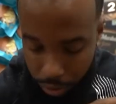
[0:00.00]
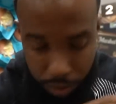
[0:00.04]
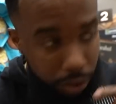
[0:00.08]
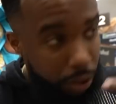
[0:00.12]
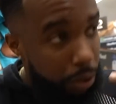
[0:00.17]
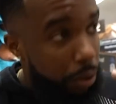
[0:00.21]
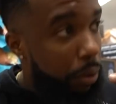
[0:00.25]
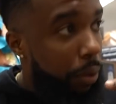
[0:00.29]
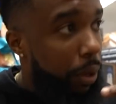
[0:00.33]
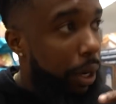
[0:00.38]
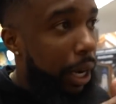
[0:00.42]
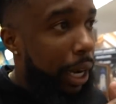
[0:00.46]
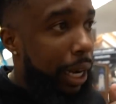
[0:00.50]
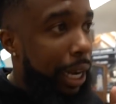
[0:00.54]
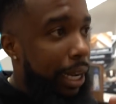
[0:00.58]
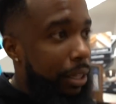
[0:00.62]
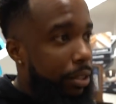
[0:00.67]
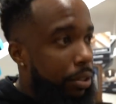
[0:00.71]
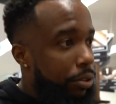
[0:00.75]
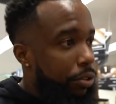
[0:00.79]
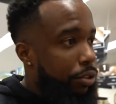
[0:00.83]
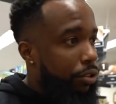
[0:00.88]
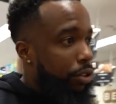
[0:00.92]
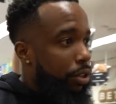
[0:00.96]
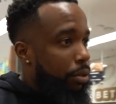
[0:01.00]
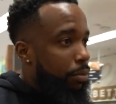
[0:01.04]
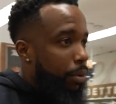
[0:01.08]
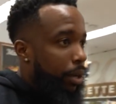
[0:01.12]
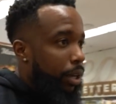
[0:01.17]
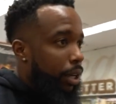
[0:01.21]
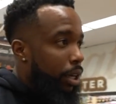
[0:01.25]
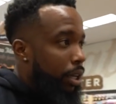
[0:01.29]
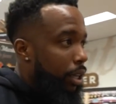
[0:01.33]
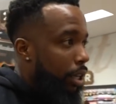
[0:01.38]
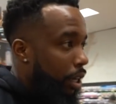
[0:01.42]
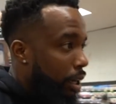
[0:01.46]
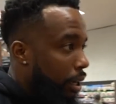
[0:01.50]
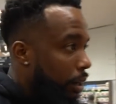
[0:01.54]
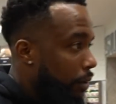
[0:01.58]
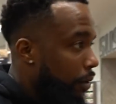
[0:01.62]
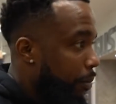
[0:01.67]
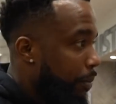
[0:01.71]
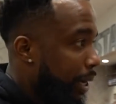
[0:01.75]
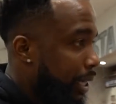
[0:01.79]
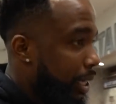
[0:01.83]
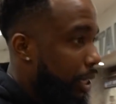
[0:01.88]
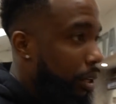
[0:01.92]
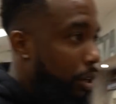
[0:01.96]
So I got some shrimp right here, y'all. We
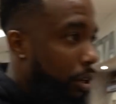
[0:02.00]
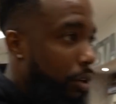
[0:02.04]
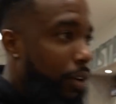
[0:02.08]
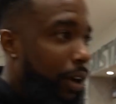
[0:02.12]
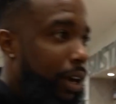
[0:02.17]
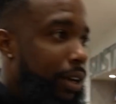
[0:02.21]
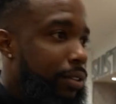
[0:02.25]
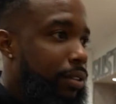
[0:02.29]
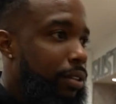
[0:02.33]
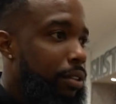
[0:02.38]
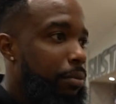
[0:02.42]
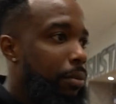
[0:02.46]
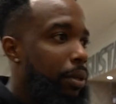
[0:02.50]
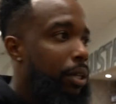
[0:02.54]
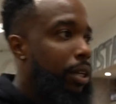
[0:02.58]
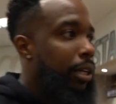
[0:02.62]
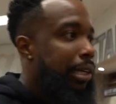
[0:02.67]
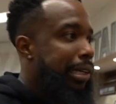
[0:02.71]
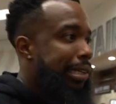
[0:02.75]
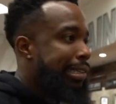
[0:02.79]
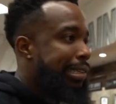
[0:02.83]
about to go grab some uh,